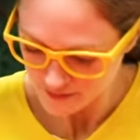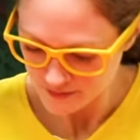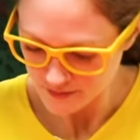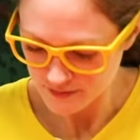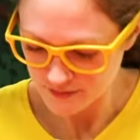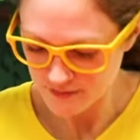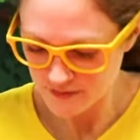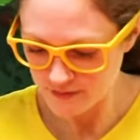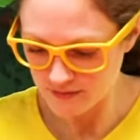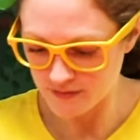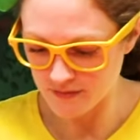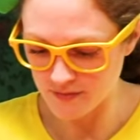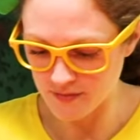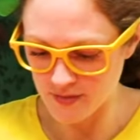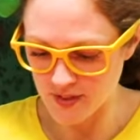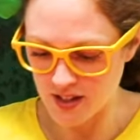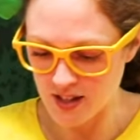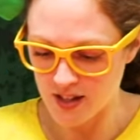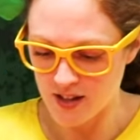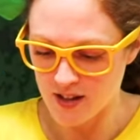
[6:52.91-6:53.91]

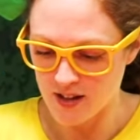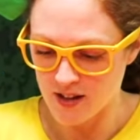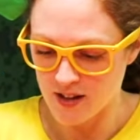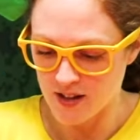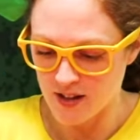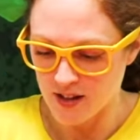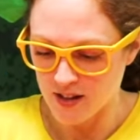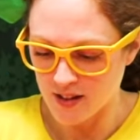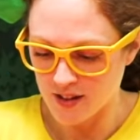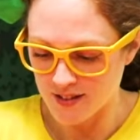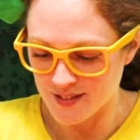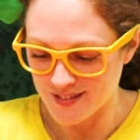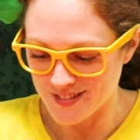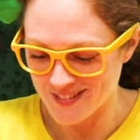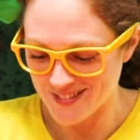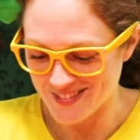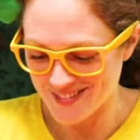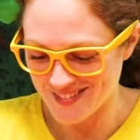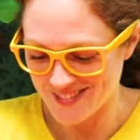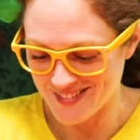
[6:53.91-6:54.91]

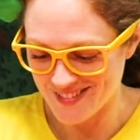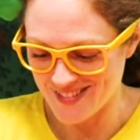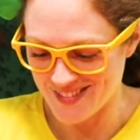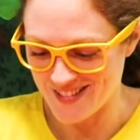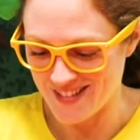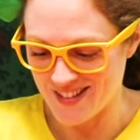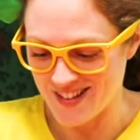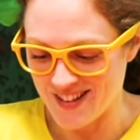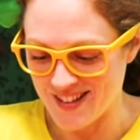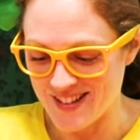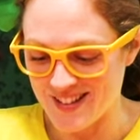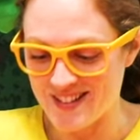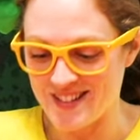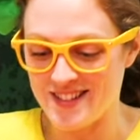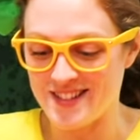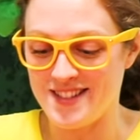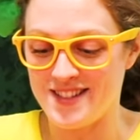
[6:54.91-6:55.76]
No one is speaking in this clip.